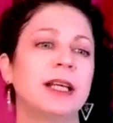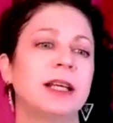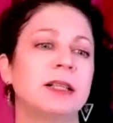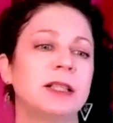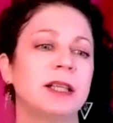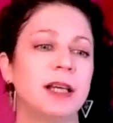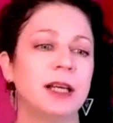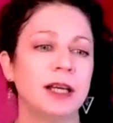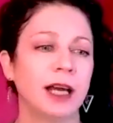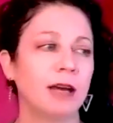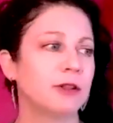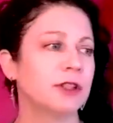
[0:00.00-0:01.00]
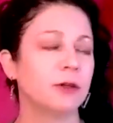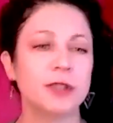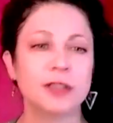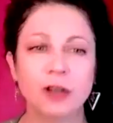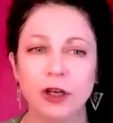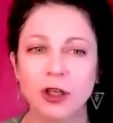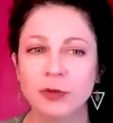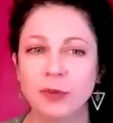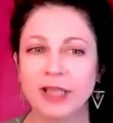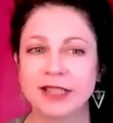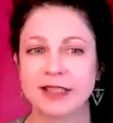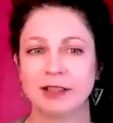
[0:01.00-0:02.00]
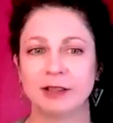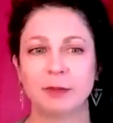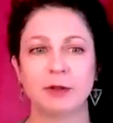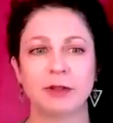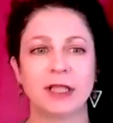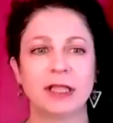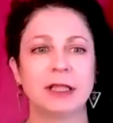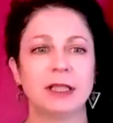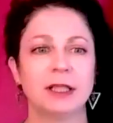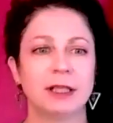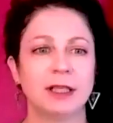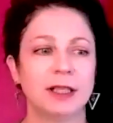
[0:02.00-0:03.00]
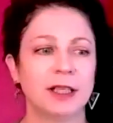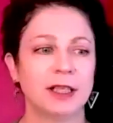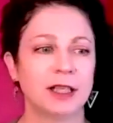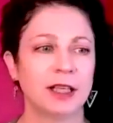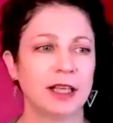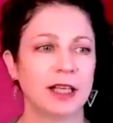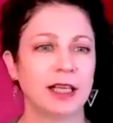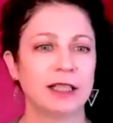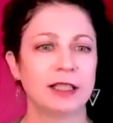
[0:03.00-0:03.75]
And I was always called by ceremony. And